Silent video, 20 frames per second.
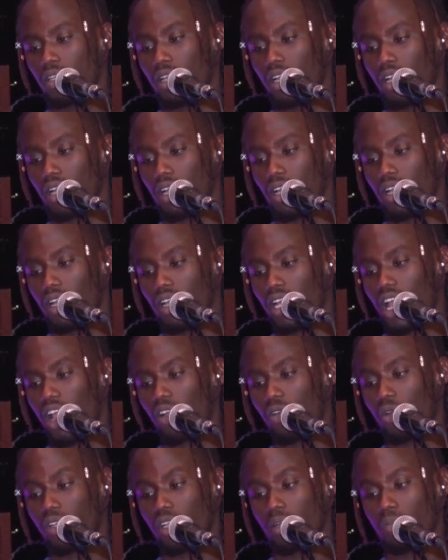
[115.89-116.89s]
I
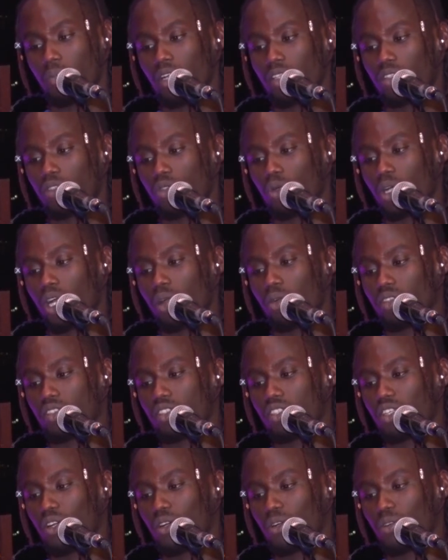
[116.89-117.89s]
wrote it about 2
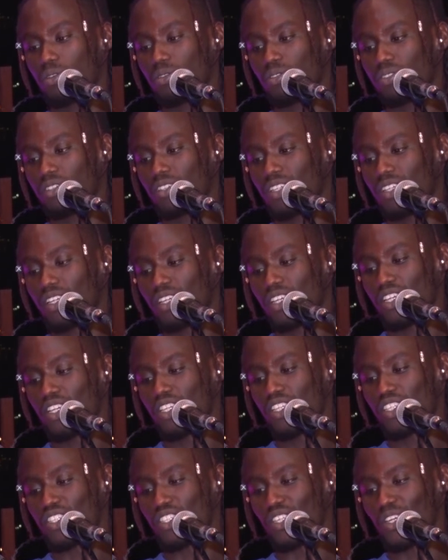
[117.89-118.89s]
hours ago.
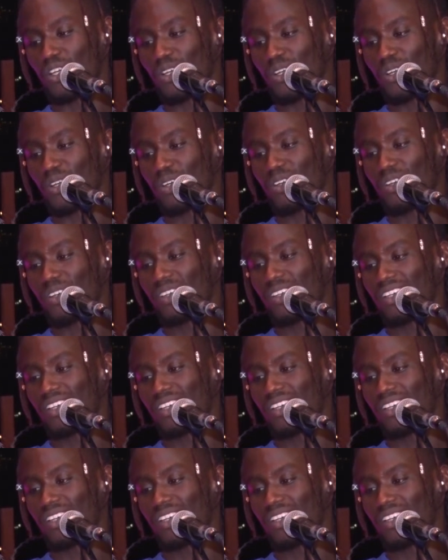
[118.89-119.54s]
So,